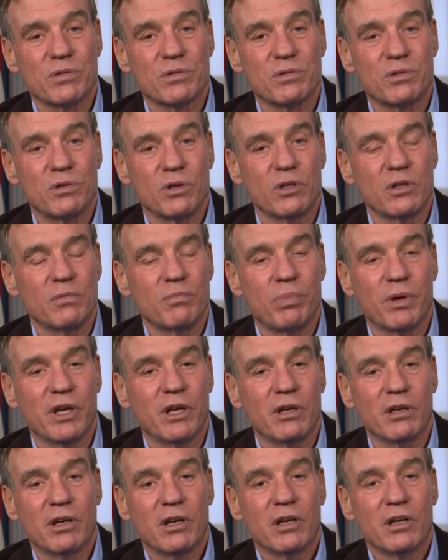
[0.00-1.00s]
shouldn't
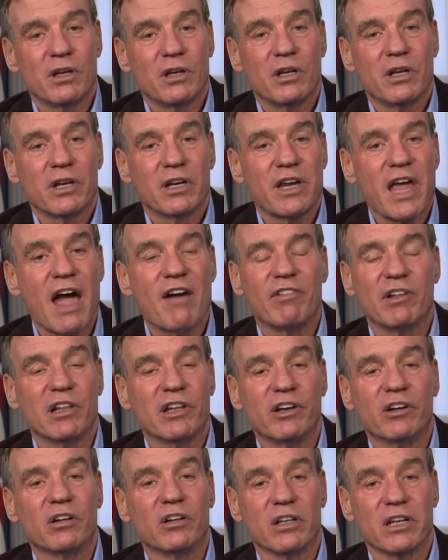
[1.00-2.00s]
be
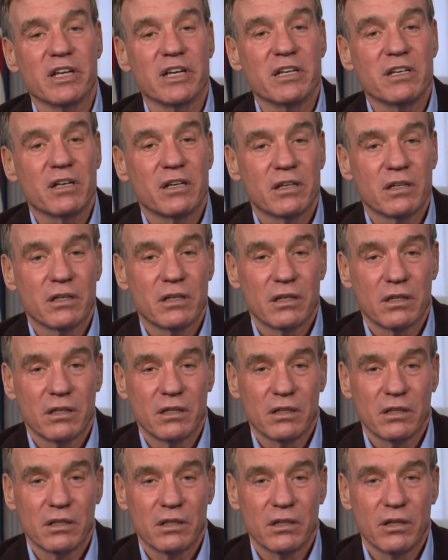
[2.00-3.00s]
cavalierly
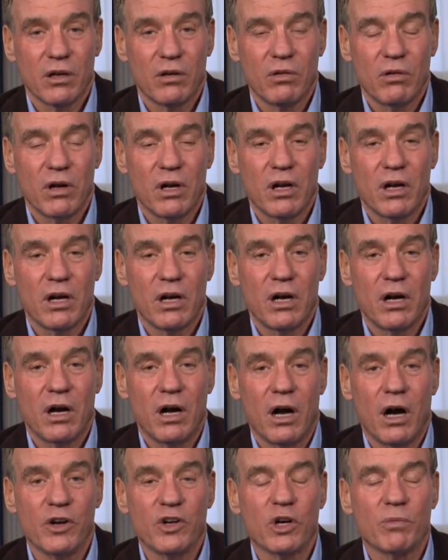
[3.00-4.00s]
you know,
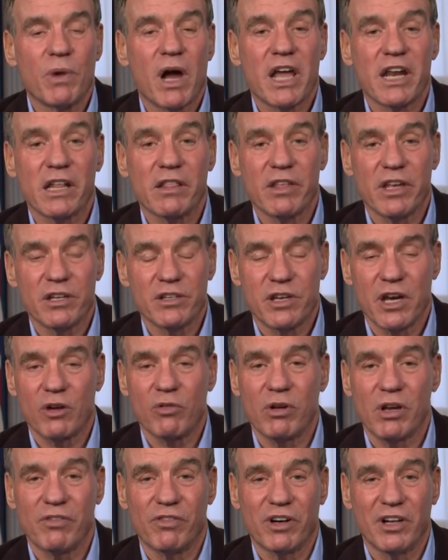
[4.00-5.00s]
undermining the
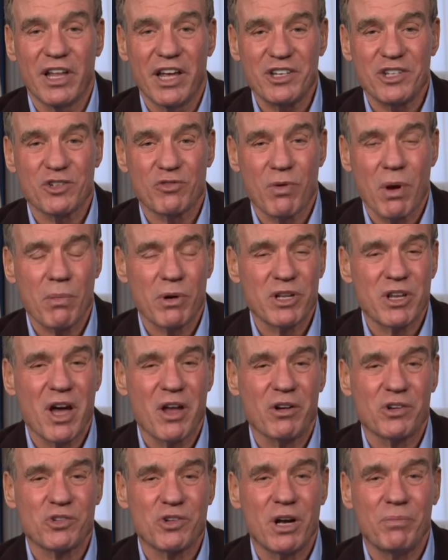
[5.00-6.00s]
integrity of our elections. Remember,
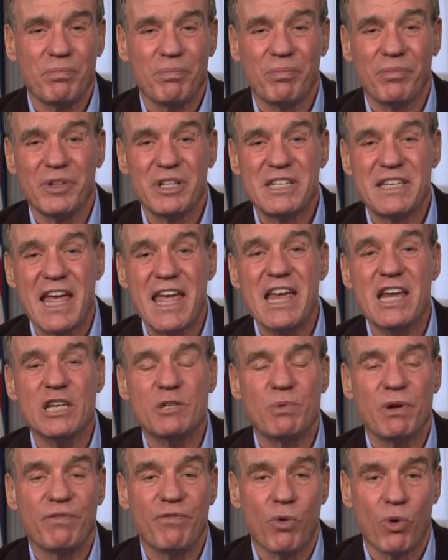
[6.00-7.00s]
Donald Trump, days
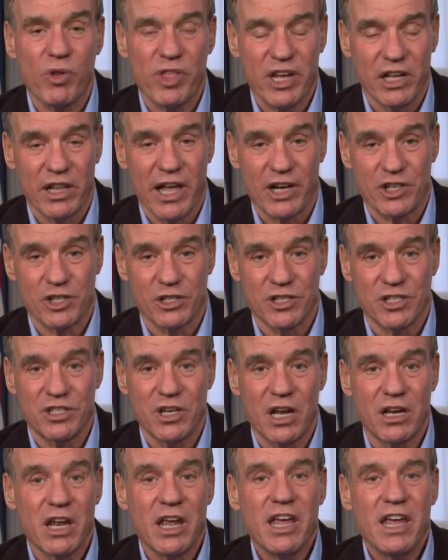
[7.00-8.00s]
before the election,
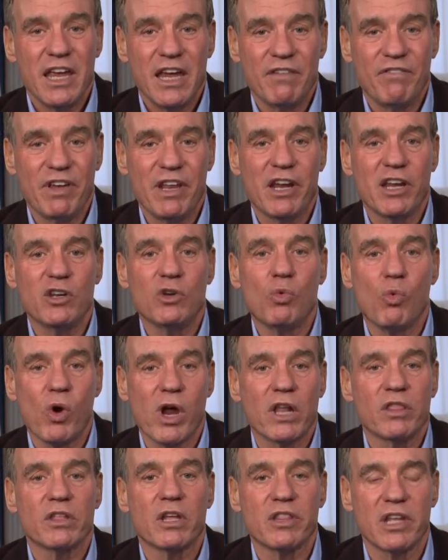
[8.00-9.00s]
said if he didn't
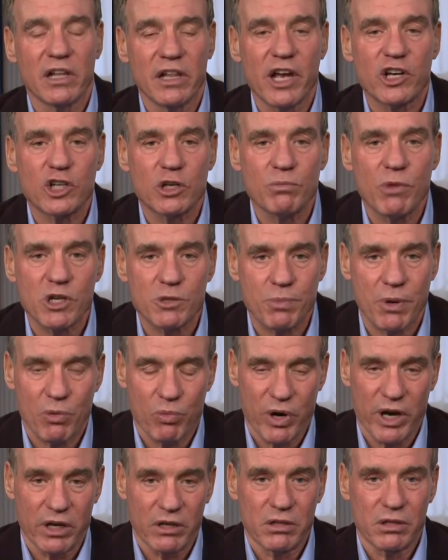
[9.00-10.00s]
win, then the election must be
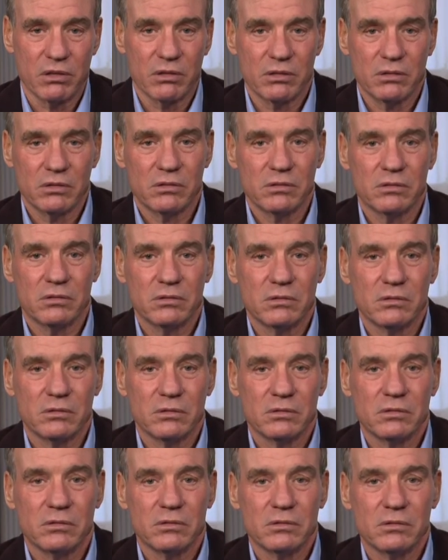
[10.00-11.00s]
rigged.
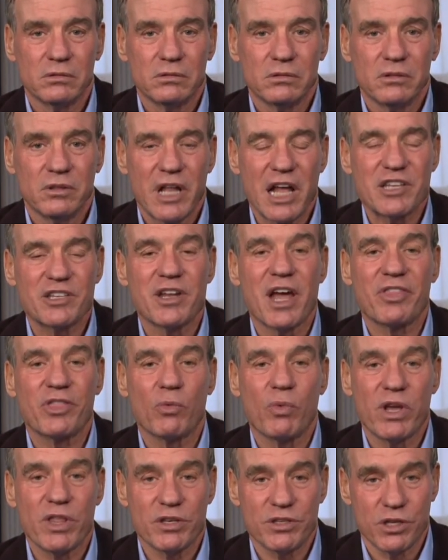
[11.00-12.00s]
That's not the
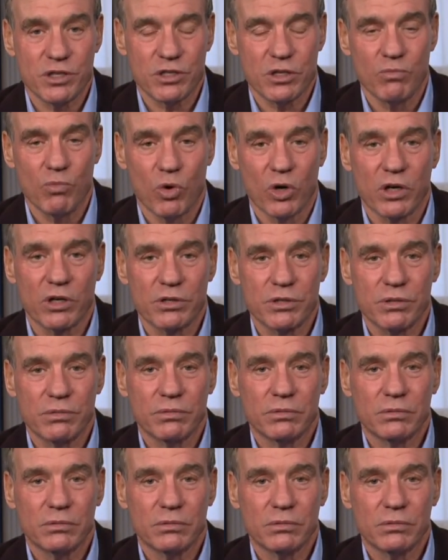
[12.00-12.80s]
way the system works.